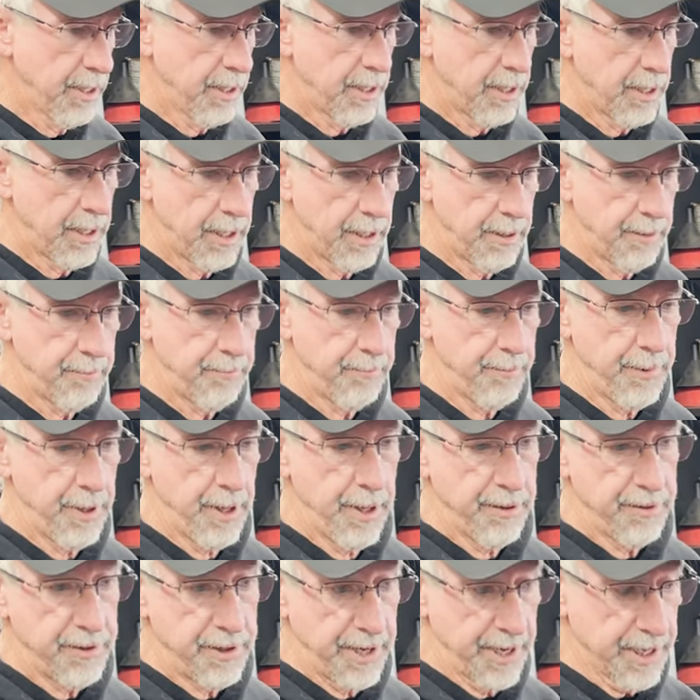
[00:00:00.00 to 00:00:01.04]
Uh,
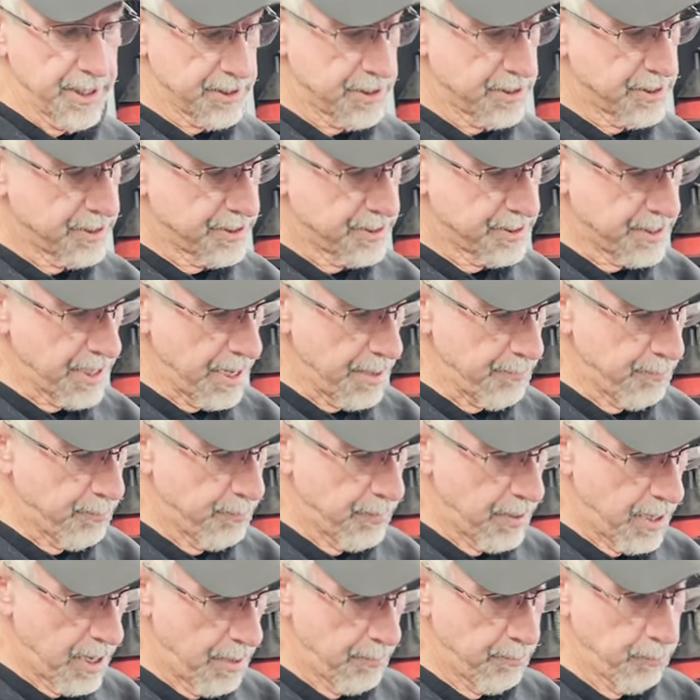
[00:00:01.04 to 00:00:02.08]
the next step
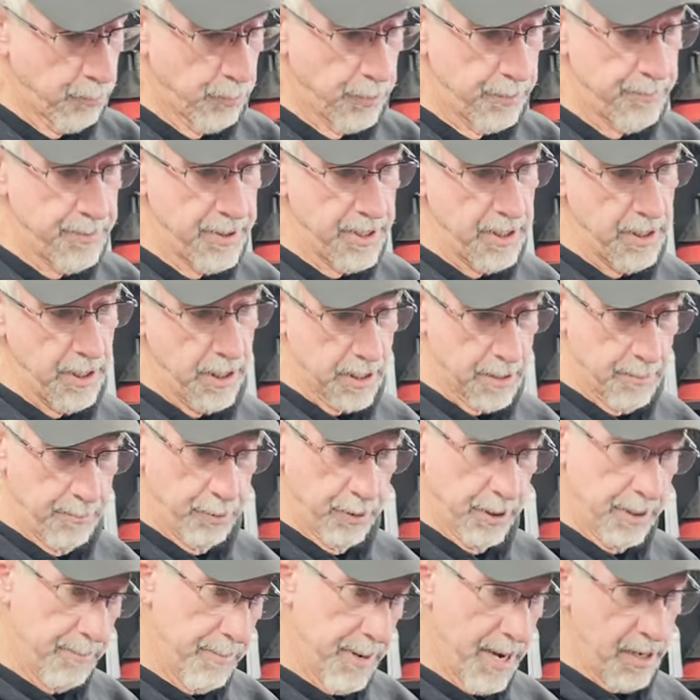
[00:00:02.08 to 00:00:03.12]
up would be a
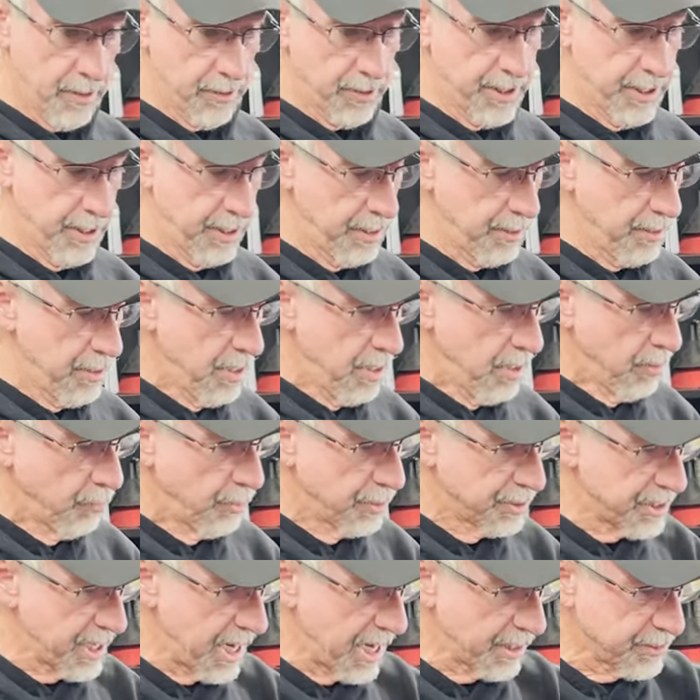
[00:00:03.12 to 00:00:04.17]
complete mount kit,
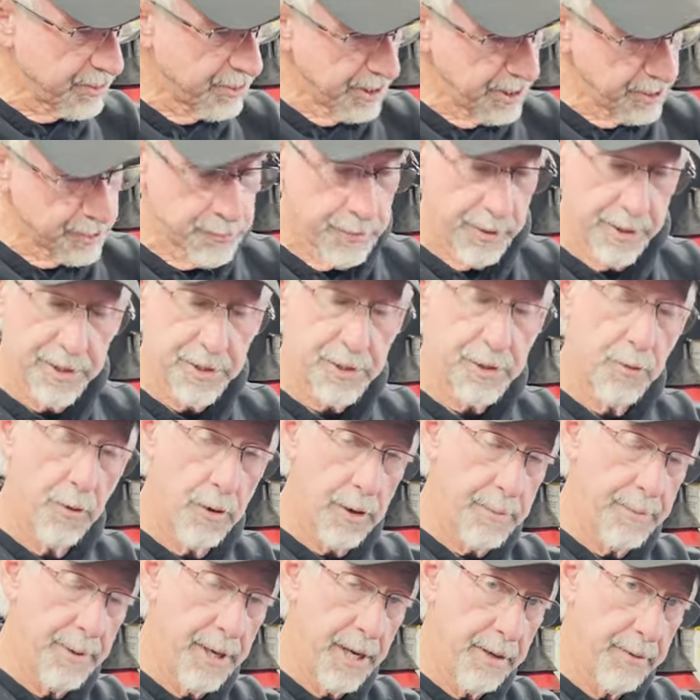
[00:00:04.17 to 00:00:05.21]
which actually gets rid of this
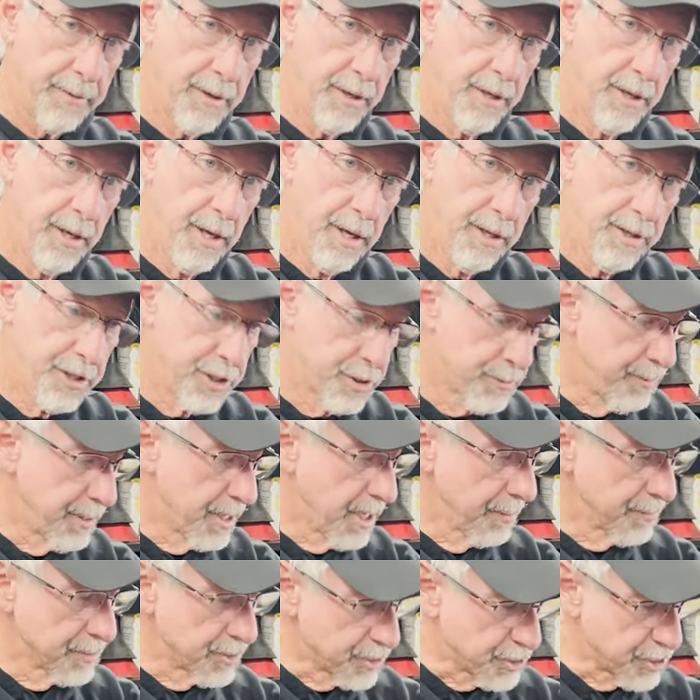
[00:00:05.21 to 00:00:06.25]
torque mount. This
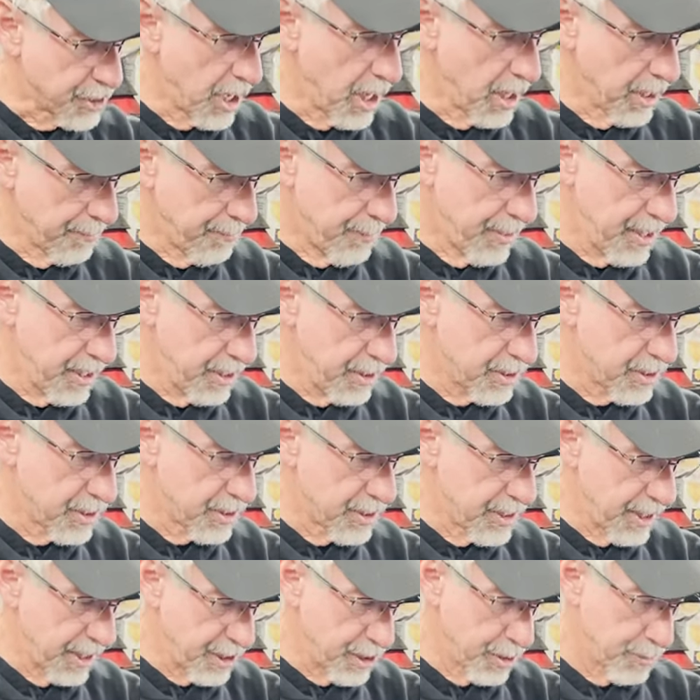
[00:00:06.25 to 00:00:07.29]
becomes a solid
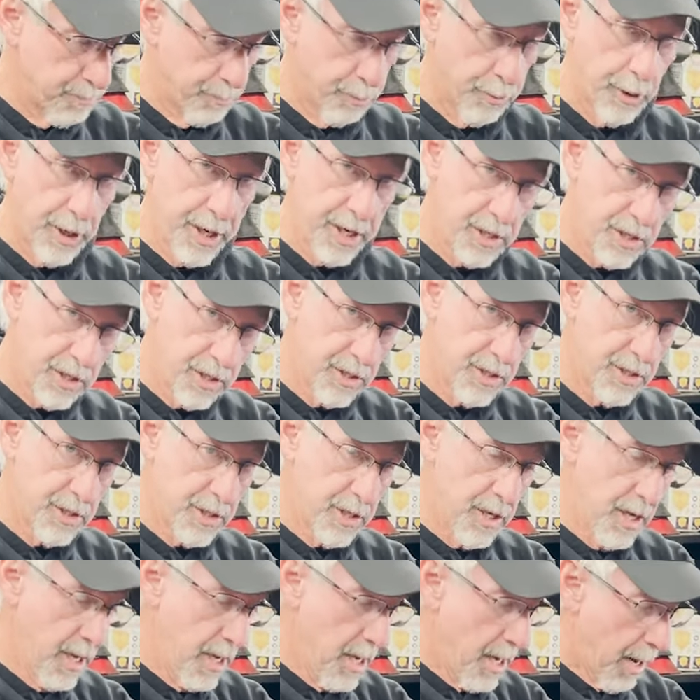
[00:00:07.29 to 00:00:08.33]
piece that just
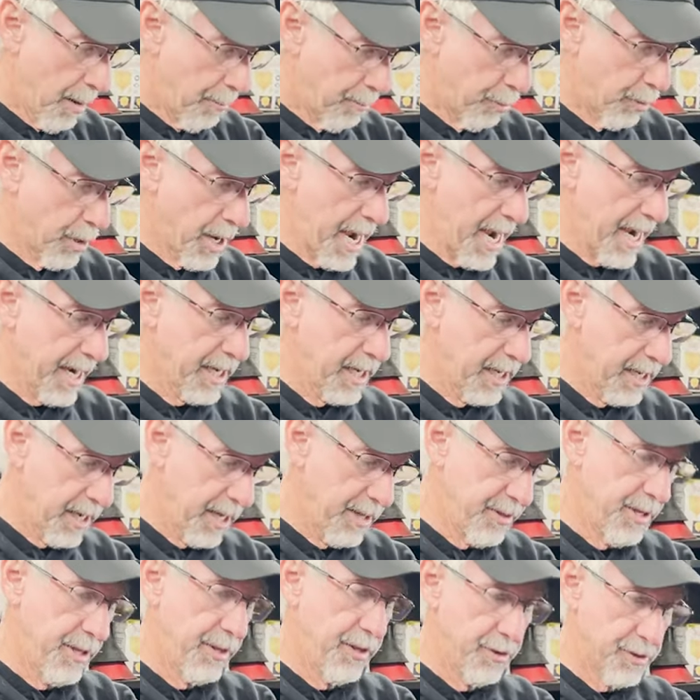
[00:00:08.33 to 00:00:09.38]
braces a bracket
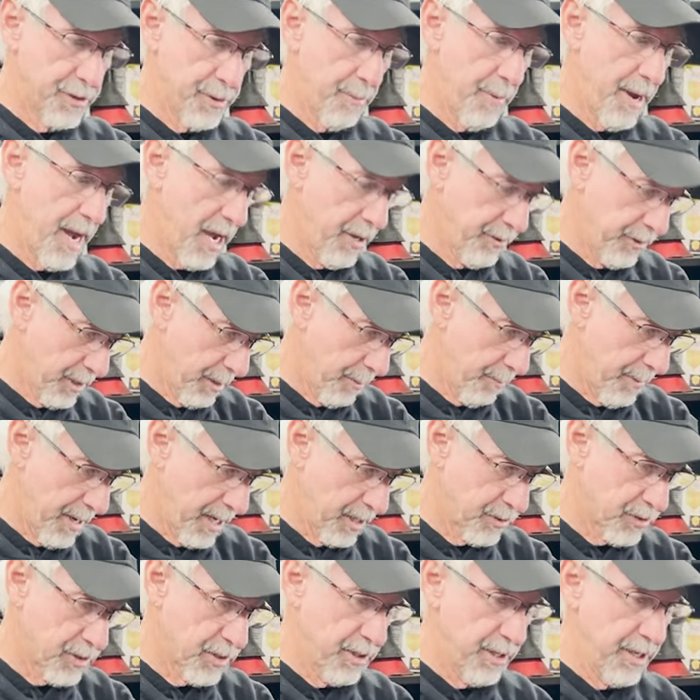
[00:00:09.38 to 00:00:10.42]
and then there's a mount that
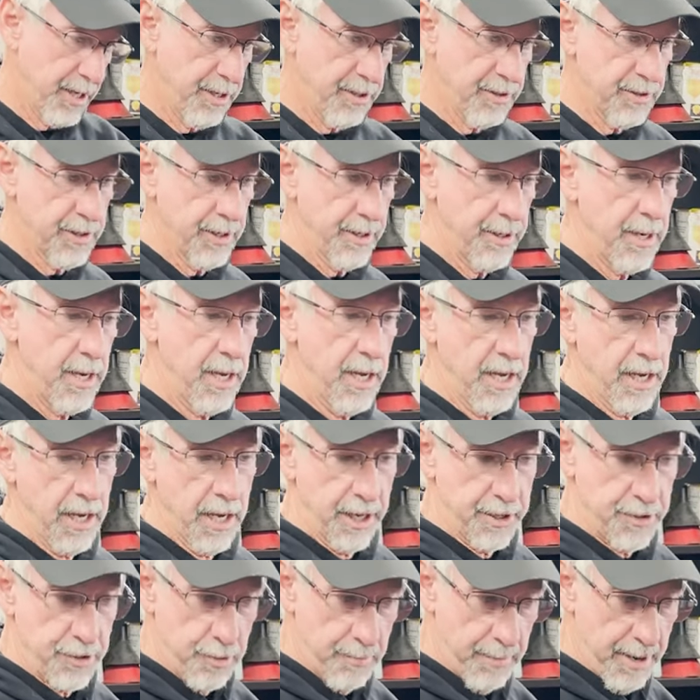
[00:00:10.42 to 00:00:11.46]
mounts to the engine,
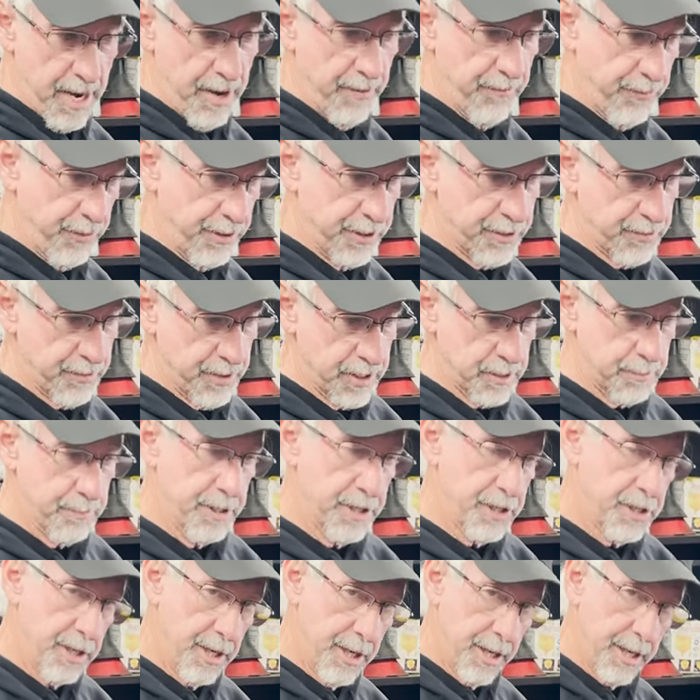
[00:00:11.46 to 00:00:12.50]
a new mount for the
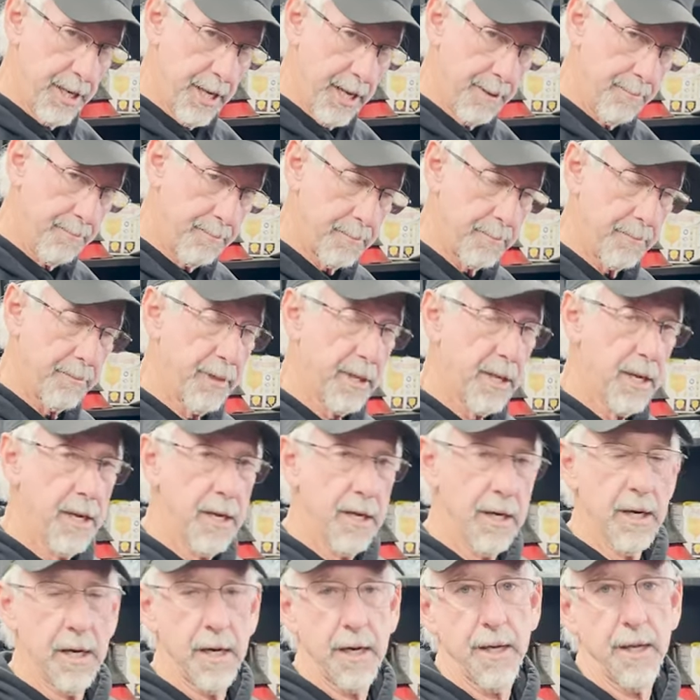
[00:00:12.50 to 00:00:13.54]
transmission and
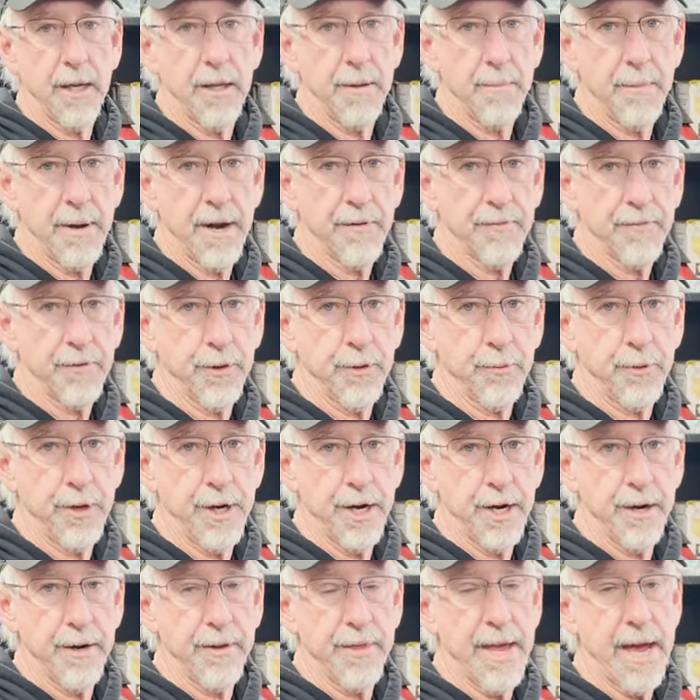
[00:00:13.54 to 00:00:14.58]
uh, the mount for the
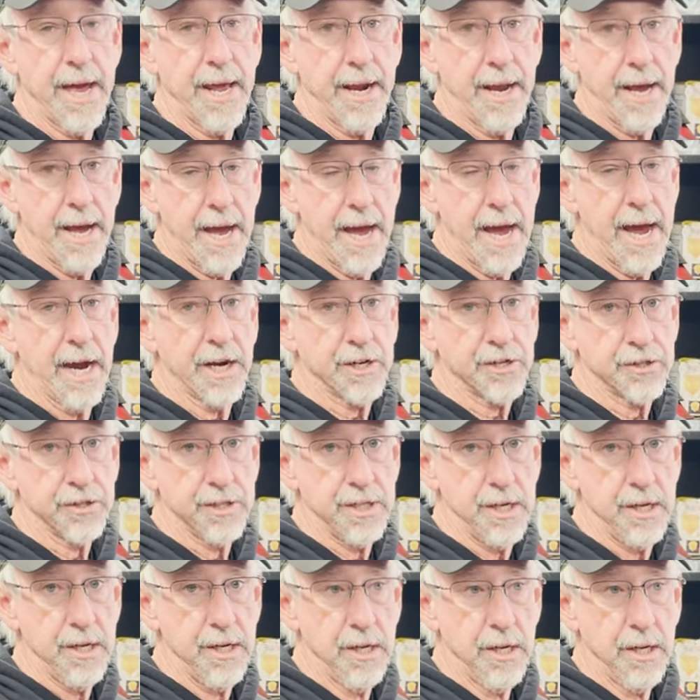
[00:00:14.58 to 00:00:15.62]
rear. And that
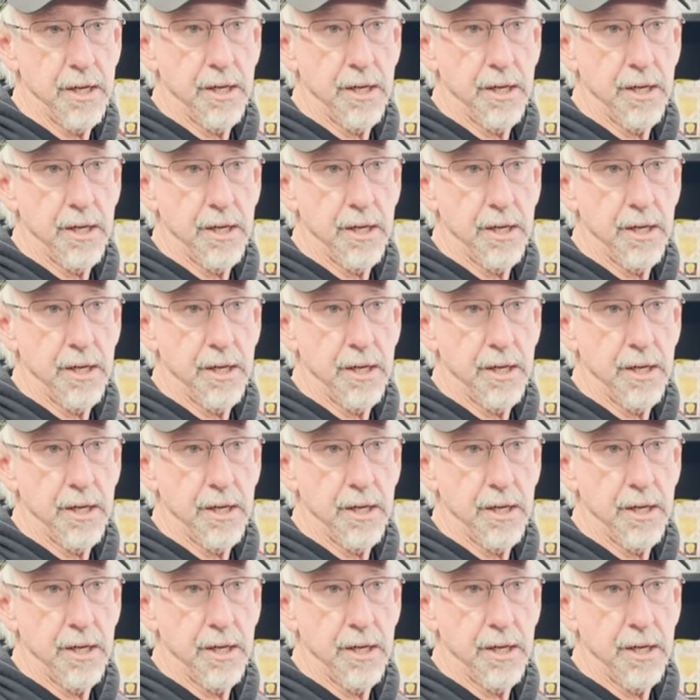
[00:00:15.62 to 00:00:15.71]
actually